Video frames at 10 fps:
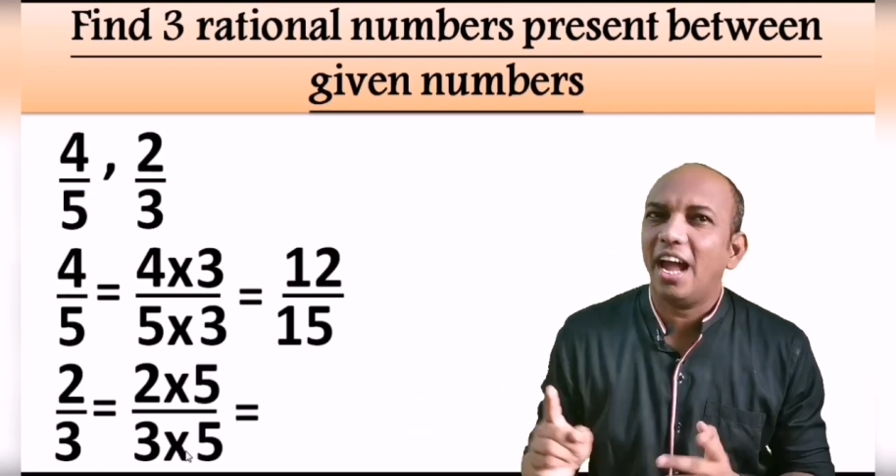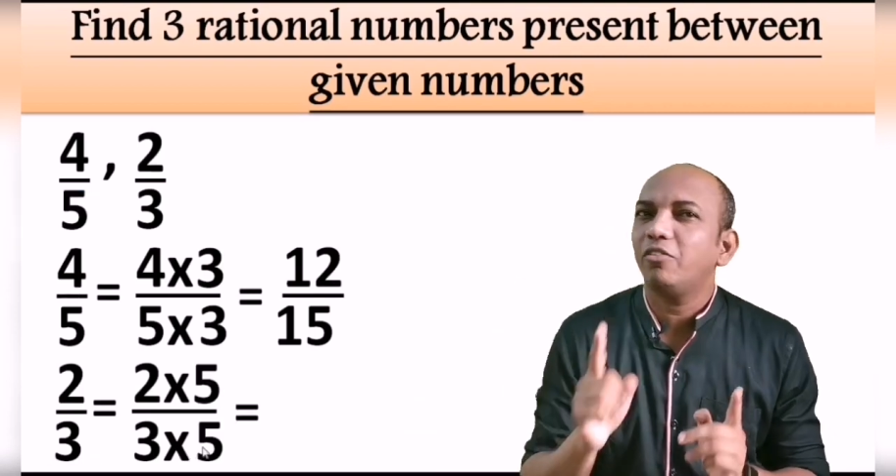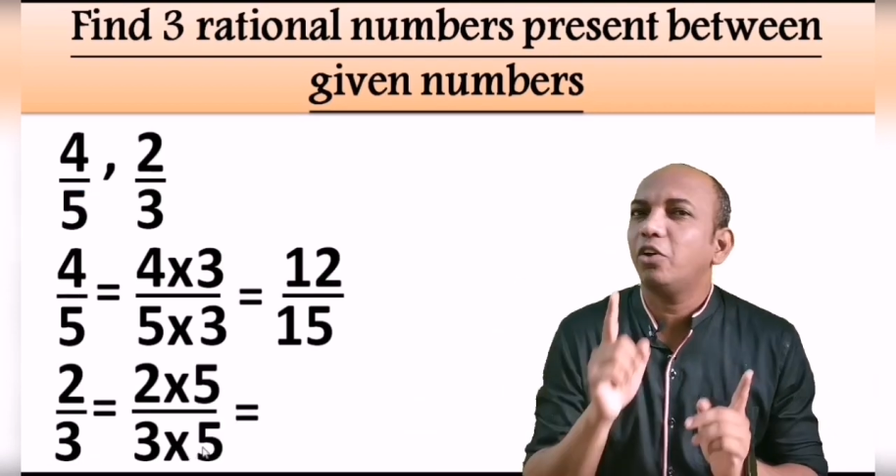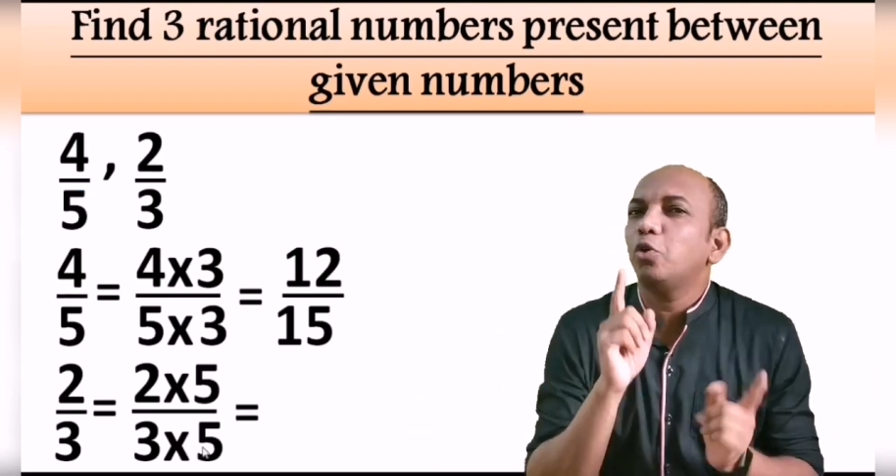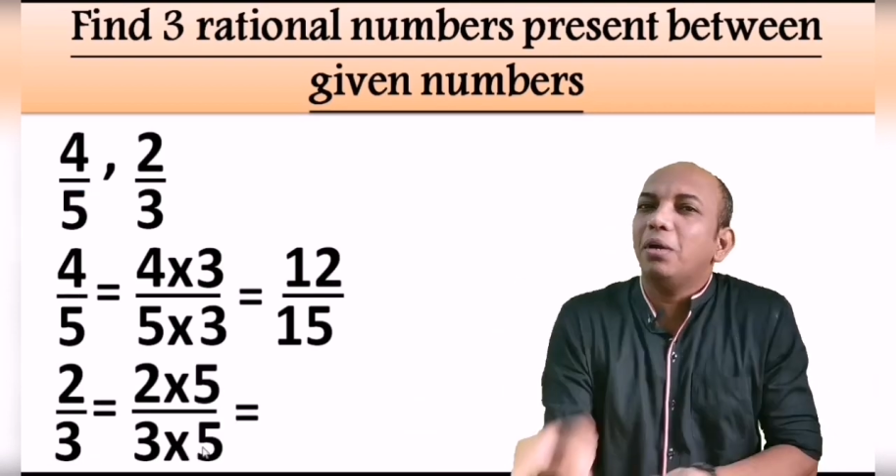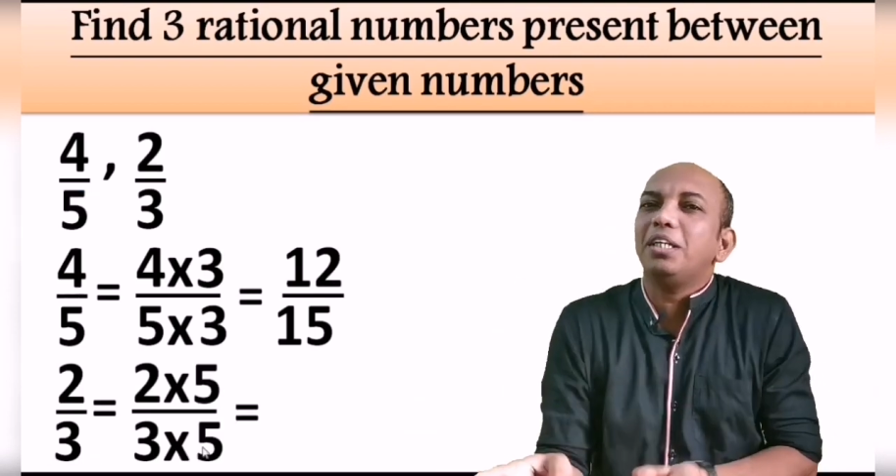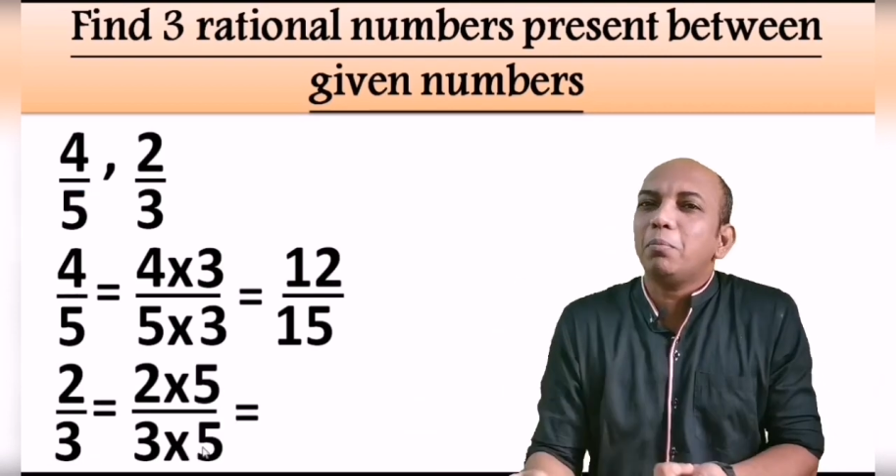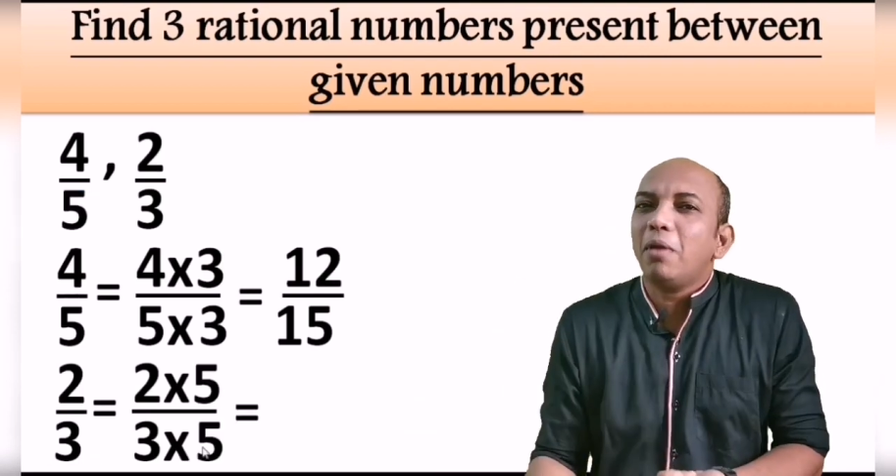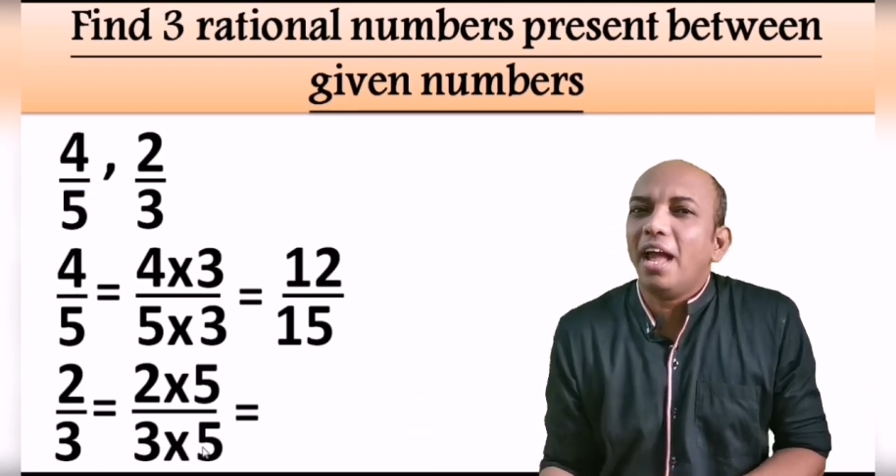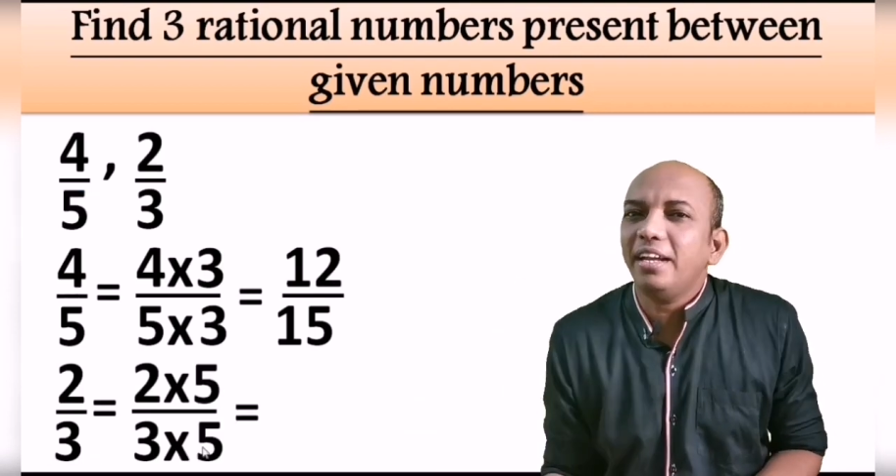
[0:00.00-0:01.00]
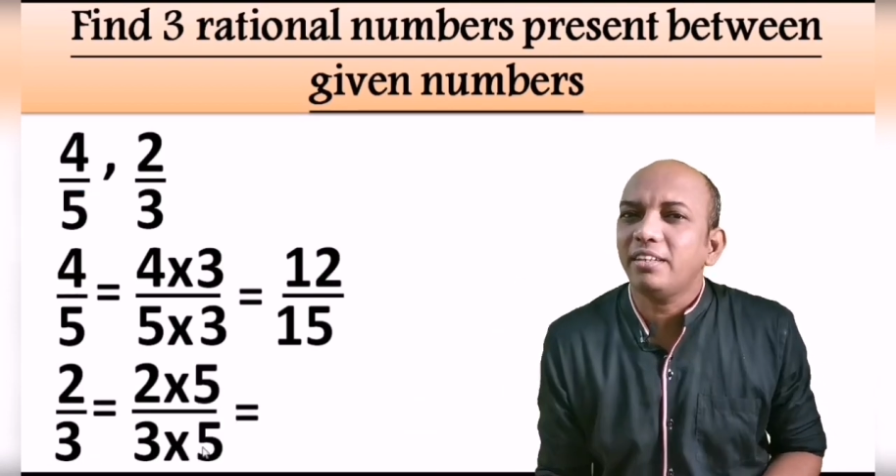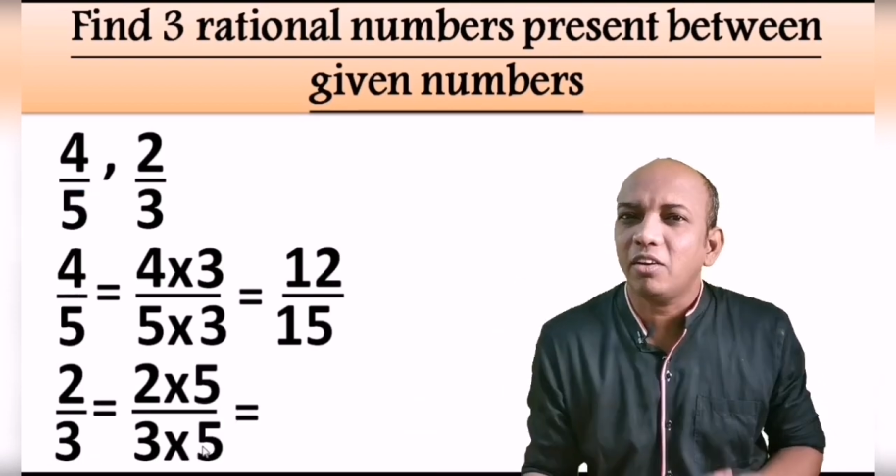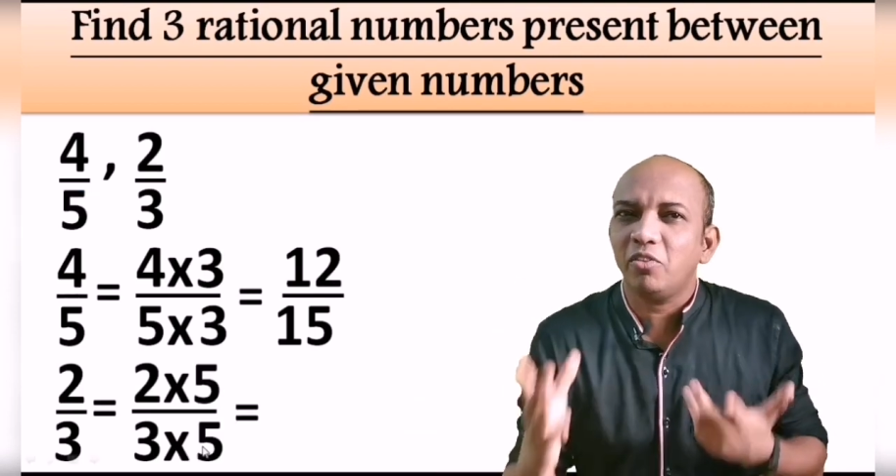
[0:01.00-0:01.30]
and when you multiply it